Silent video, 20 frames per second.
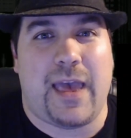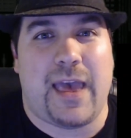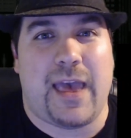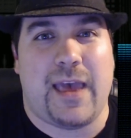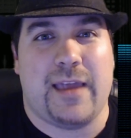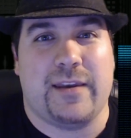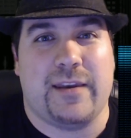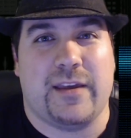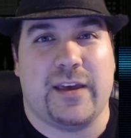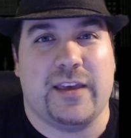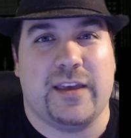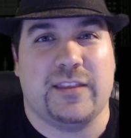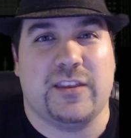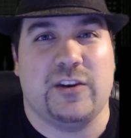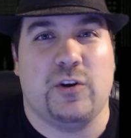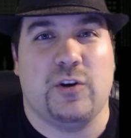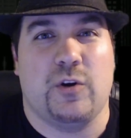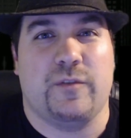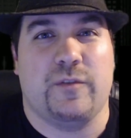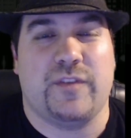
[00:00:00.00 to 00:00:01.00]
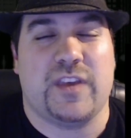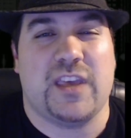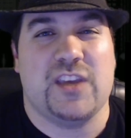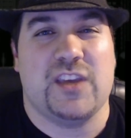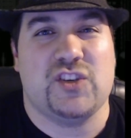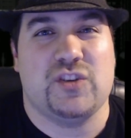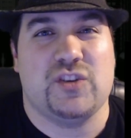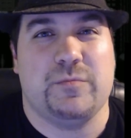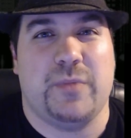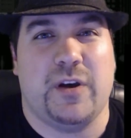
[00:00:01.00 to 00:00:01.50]
and hit the
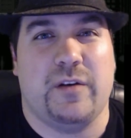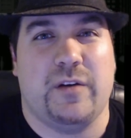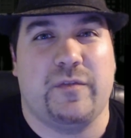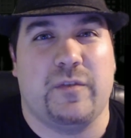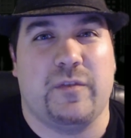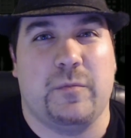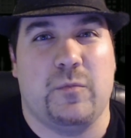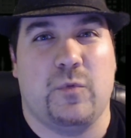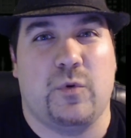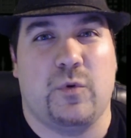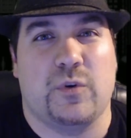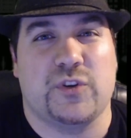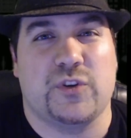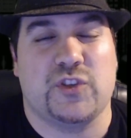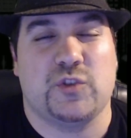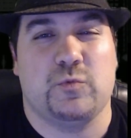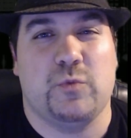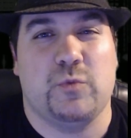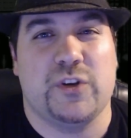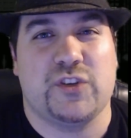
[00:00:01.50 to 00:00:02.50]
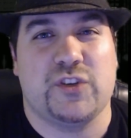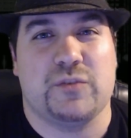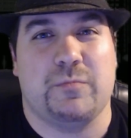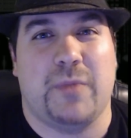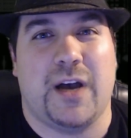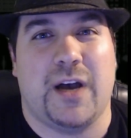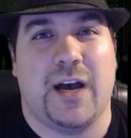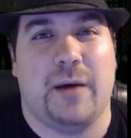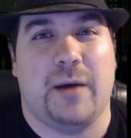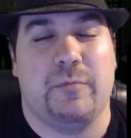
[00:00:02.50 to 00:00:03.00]
notification bell for more Switch
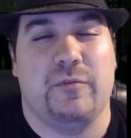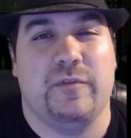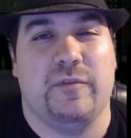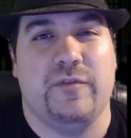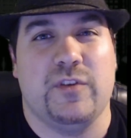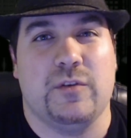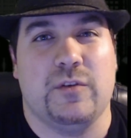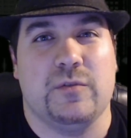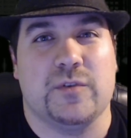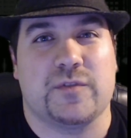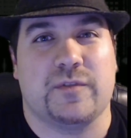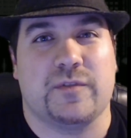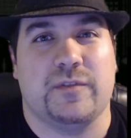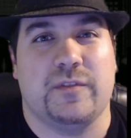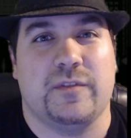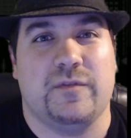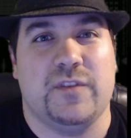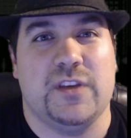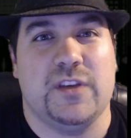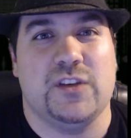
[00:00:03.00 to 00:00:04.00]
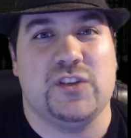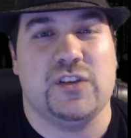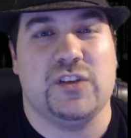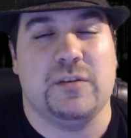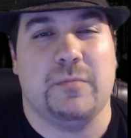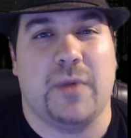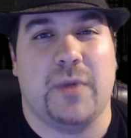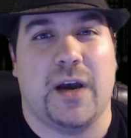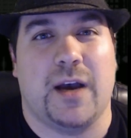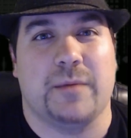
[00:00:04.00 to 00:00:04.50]
Mob reviews from the
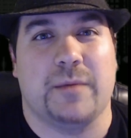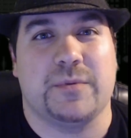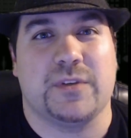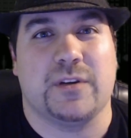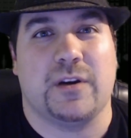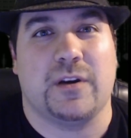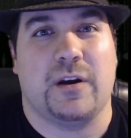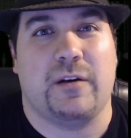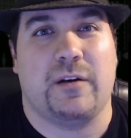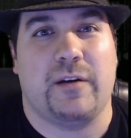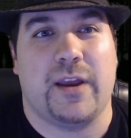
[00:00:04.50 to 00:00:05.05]
VG Mobster.